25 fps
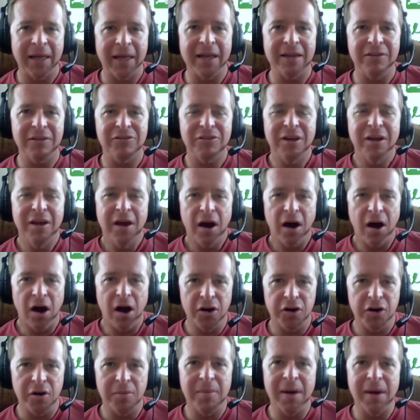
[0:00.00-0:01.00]
in place
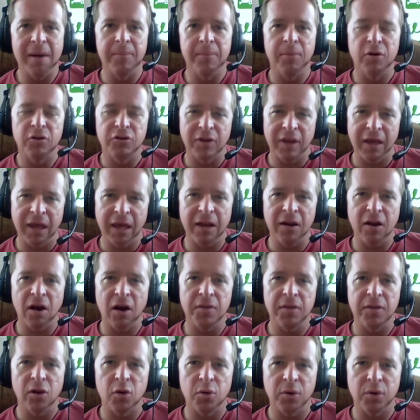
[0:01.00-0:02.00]
on your members
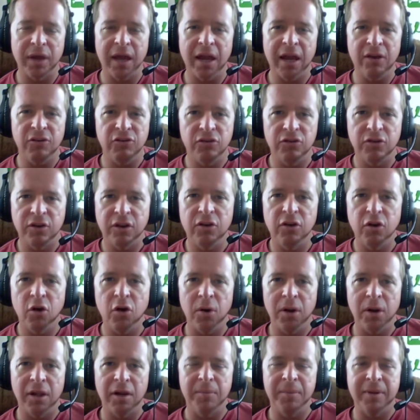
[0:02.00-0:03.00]
and on the locations. Can
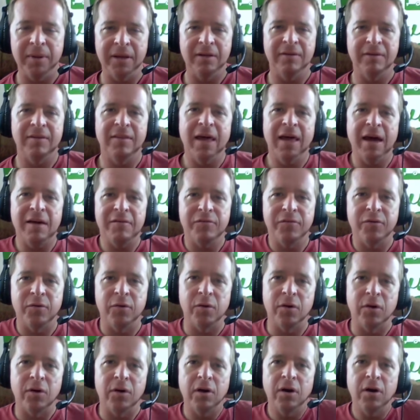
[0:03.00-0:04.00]
you go a little bit into that
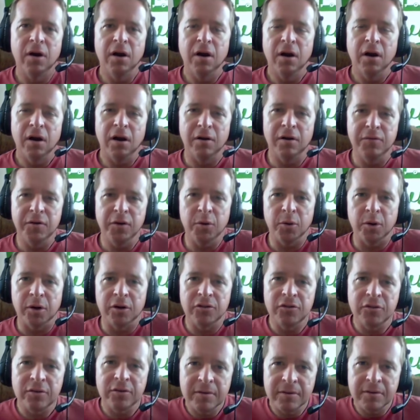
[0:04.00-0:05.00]
for our
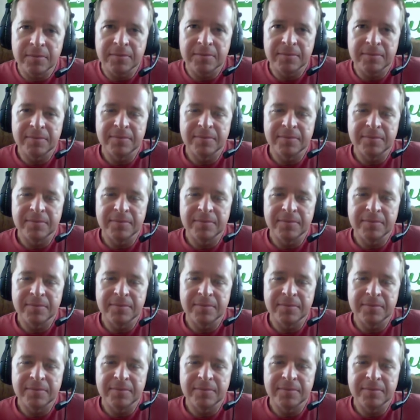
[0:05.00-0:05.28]
viewers?